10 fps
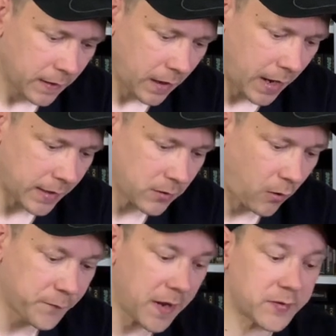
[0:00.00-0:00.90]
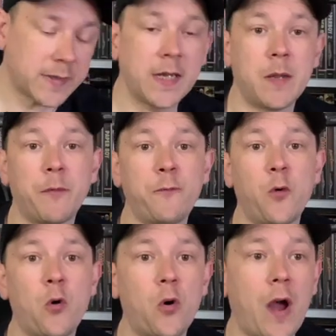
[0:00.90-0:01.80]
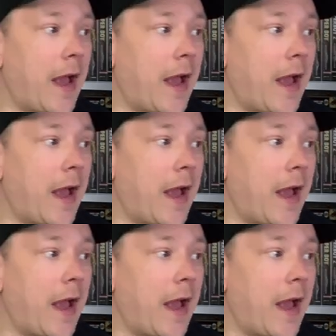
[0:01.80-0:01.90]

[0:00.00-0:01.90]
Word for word: and I've never seen it before.